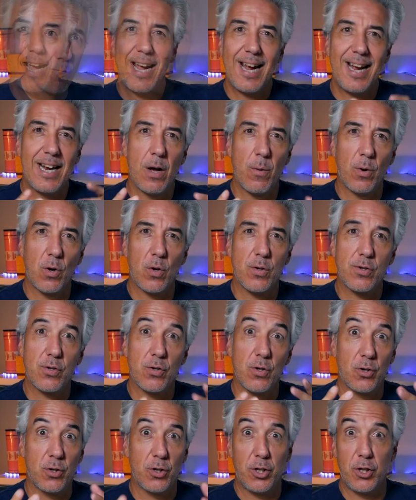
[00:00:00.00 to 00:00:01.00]
And I will
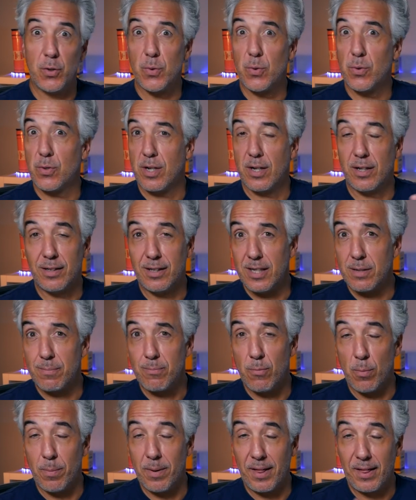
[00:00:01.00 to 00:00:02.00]
also use this
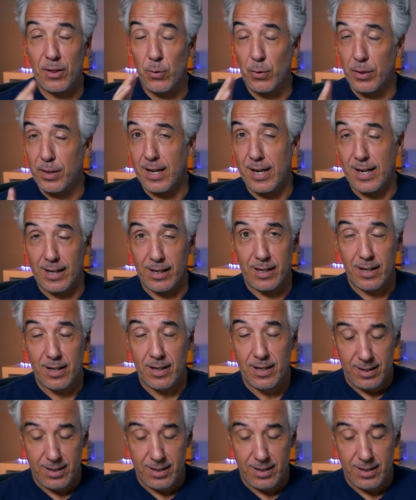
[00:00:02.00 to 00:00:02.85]
moment to thank